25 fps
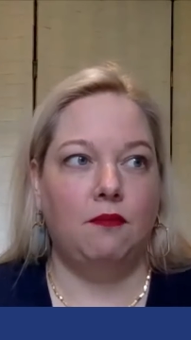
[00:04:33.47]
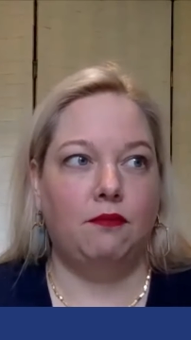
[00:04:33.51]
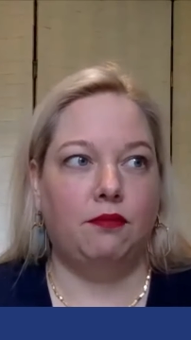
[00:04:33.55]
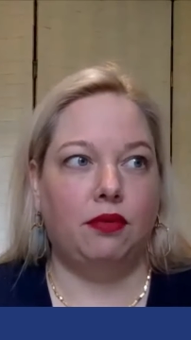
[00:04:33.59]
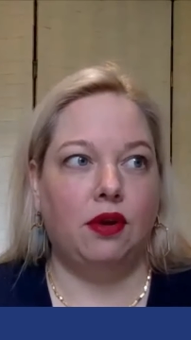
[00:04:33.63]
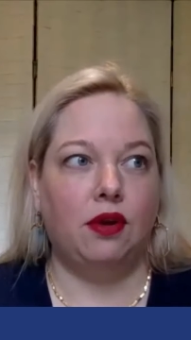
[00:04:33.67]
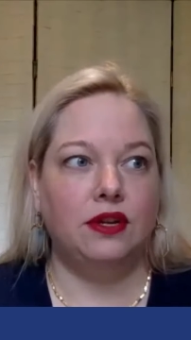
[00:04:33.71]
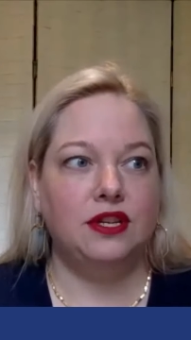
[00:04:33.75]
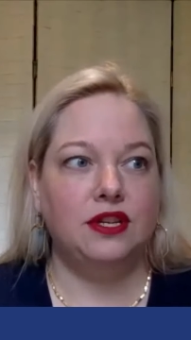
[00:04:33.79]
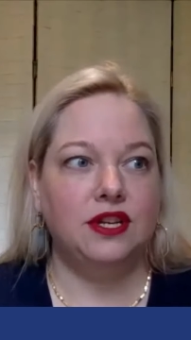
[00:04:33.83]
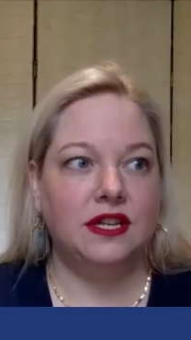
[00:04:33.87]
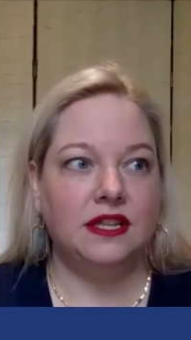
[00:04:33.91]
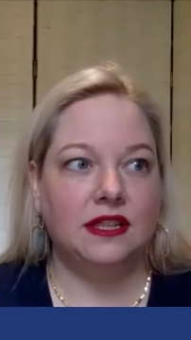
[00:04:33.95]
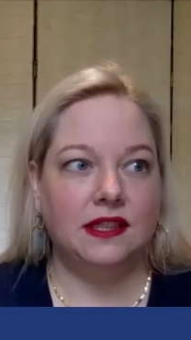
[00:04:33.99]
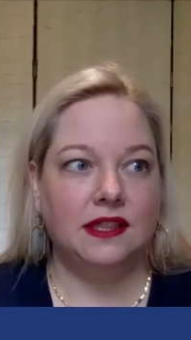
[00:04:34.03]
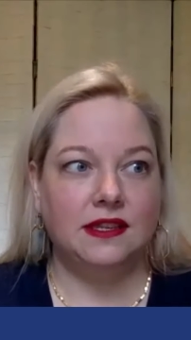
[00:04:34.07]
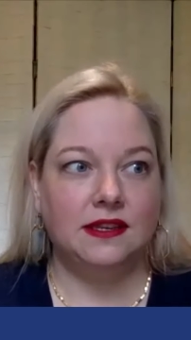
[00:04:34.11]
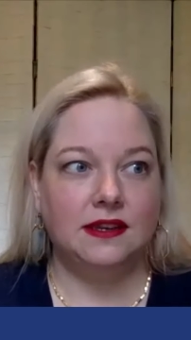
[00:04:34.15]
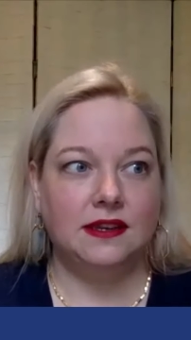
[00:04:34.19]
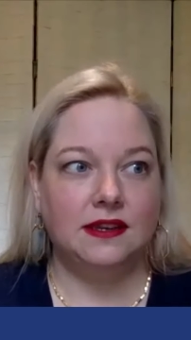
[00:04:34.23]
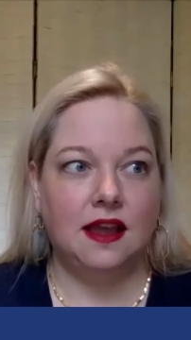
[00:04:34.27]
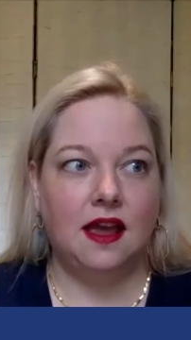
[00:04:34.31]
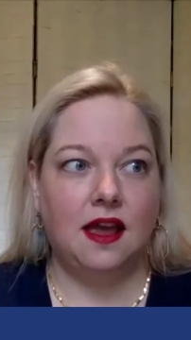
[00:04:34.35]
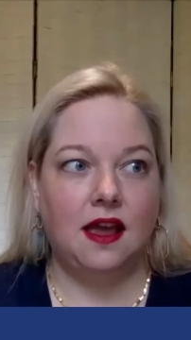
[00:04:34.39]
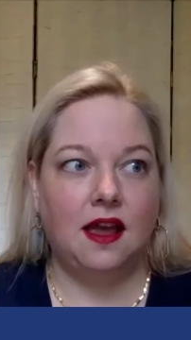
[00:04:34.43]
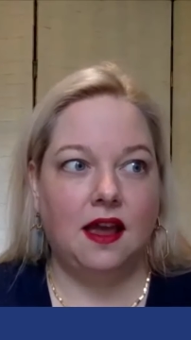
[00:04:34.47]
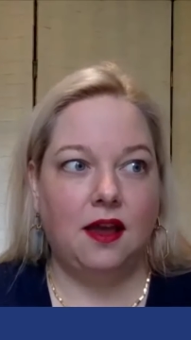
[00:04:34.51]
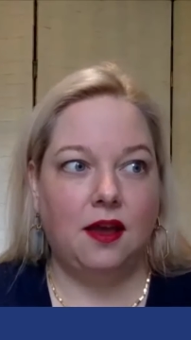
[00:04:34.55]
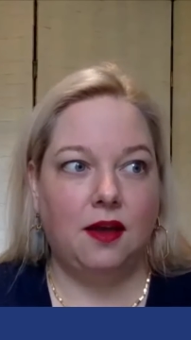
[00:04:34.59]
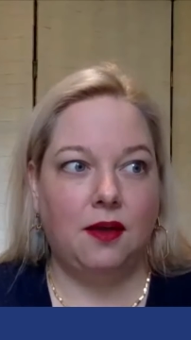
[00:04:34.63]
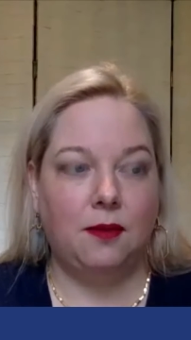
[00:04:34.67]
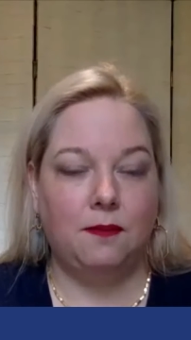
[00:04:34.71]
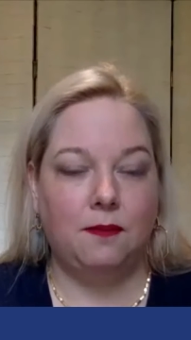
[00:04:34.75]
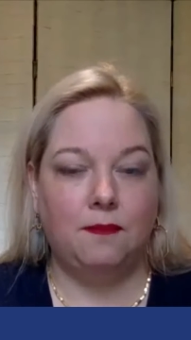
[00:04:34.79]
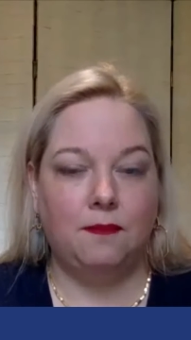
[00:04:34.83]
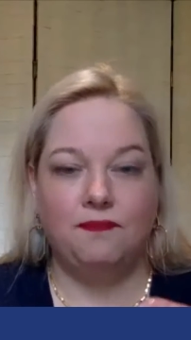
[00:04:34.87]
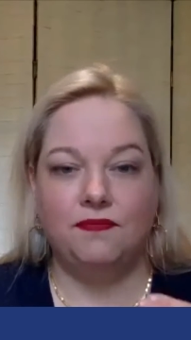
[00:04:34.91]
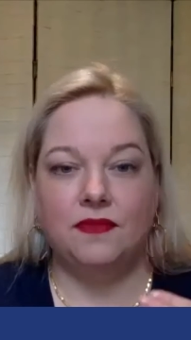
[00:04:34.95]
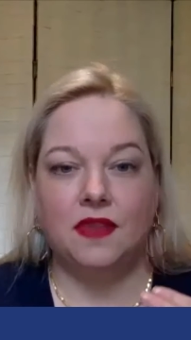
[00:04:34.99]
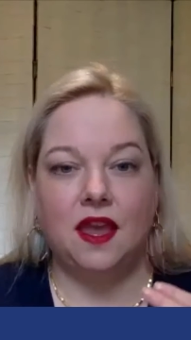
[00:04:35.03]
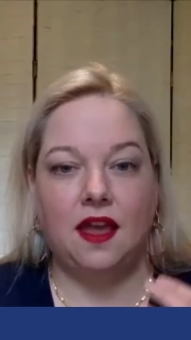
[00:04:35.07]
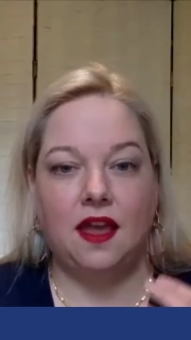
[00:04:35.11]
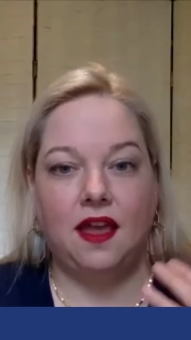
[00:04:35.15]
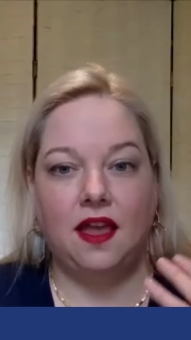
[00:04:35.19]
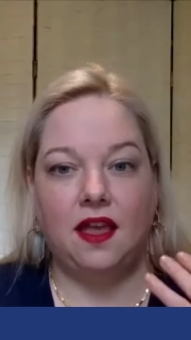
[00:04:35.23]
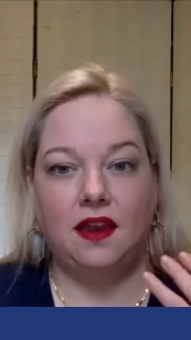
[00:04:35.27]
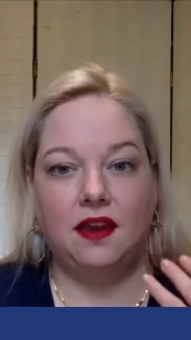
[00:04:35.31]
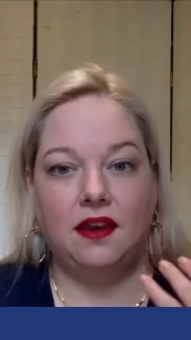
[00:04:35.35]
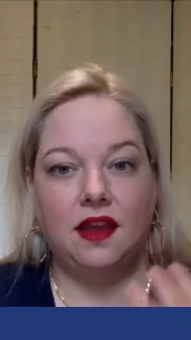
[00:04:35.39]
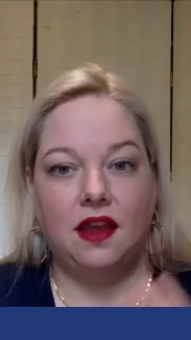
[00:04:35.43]
project
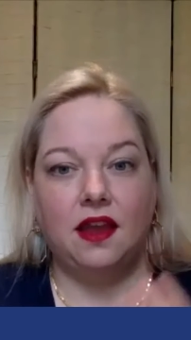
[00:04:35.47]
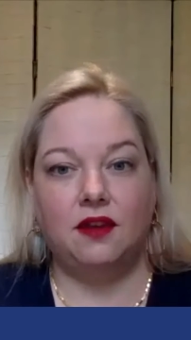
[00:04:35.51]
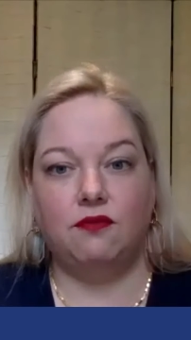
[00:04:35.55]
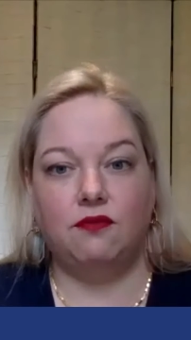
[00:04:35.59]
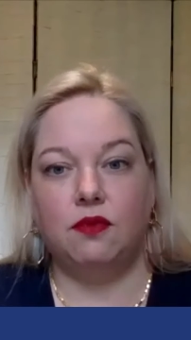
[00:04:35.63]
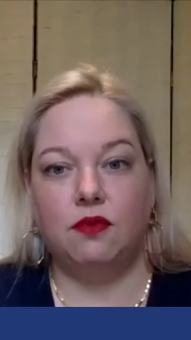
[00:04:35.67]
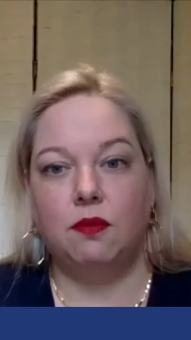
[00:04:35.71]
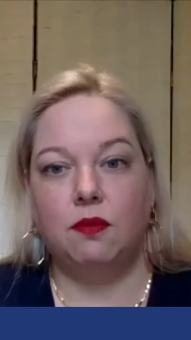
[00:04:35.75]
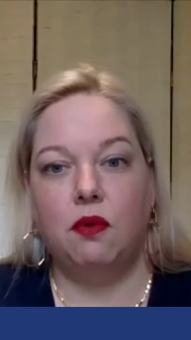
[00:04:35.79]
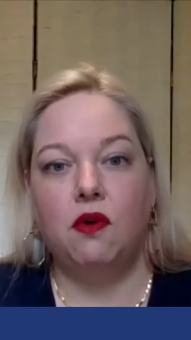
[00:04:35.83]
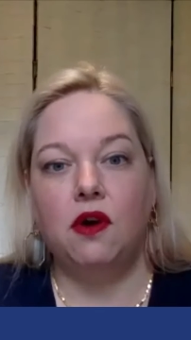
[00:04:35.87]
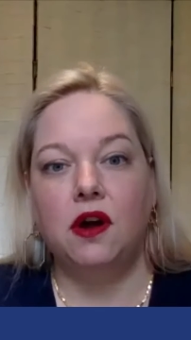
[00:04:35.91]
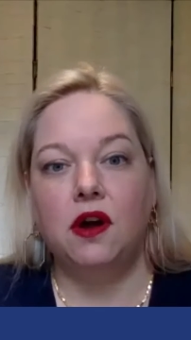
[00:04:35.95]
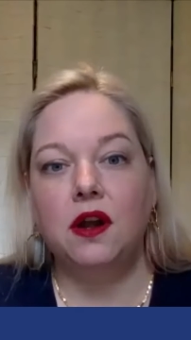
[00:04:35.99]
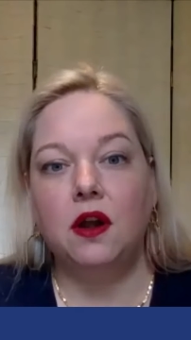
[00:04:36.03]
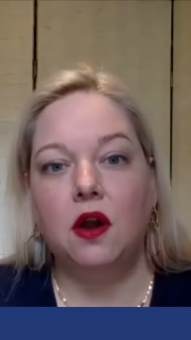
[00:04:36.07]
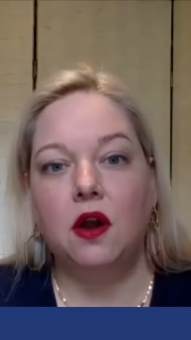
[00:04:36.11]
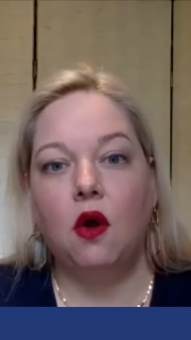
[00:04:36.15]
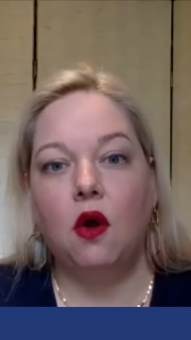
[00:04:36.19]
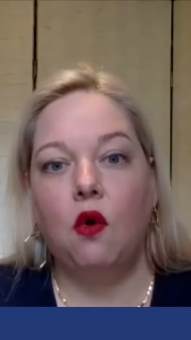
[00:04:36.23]
and report,